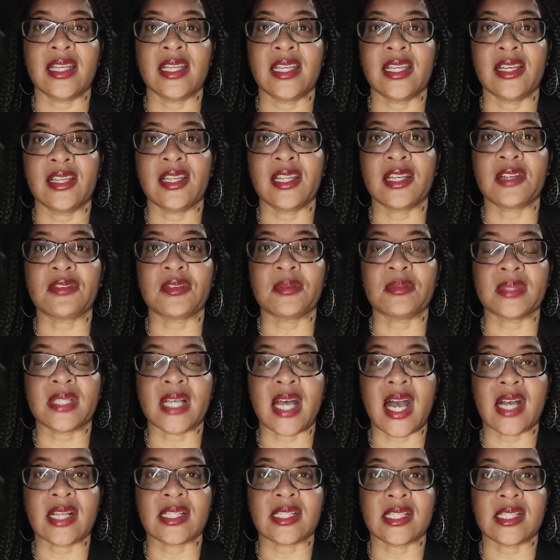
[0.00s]
Healing from
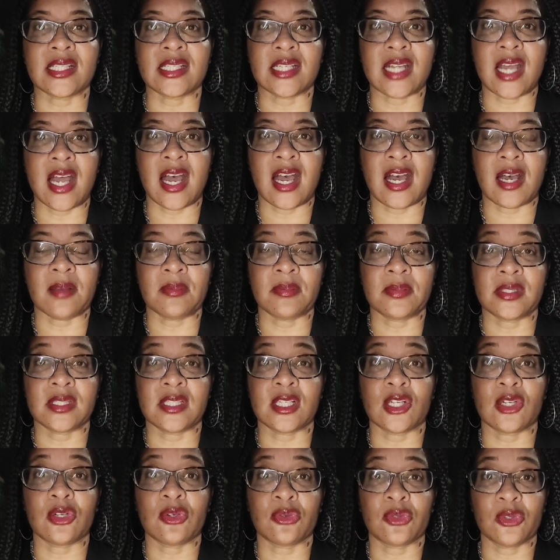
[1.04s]
Toxic Jobs
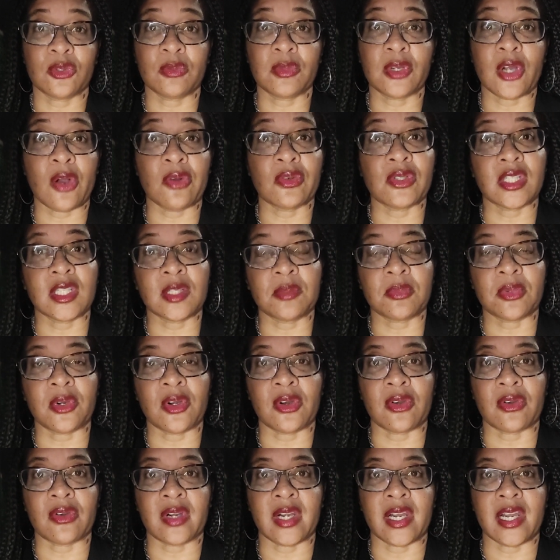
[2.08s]
group coaching
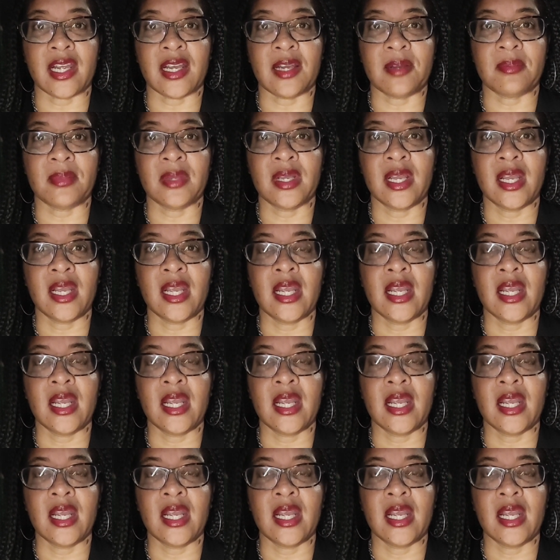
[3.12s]
program